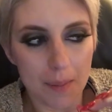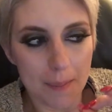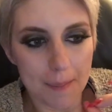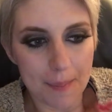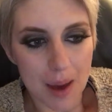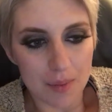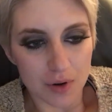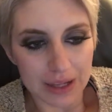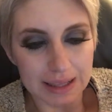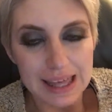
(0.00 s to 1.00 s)

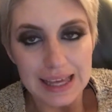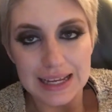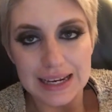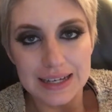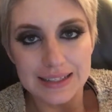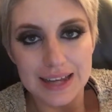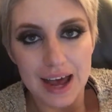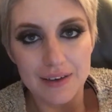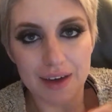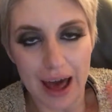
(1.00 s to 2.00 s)
memory lane
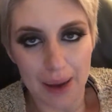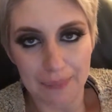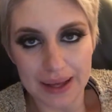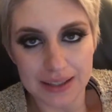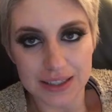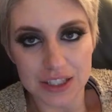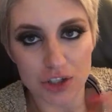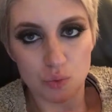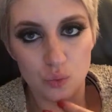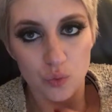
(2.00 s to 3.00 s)
stuff happens
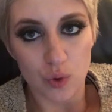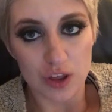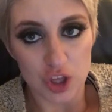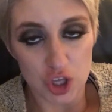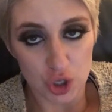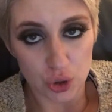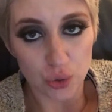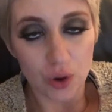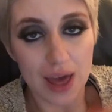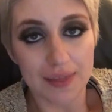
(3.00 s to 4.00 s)
with
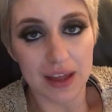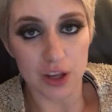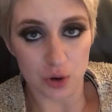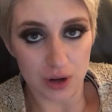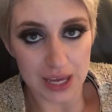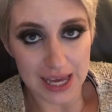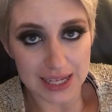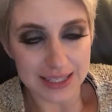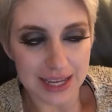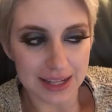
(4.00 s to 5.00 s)
you and then your
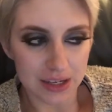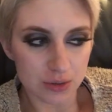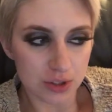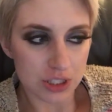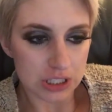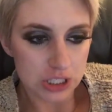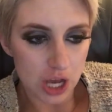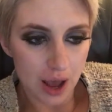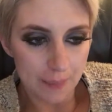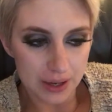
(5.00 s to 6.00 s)
kids, and then you
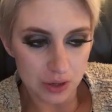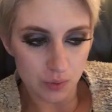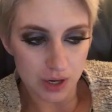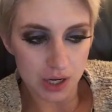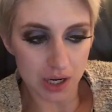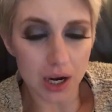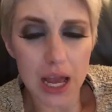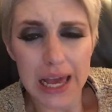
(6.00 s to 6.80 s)
stop and you wonder,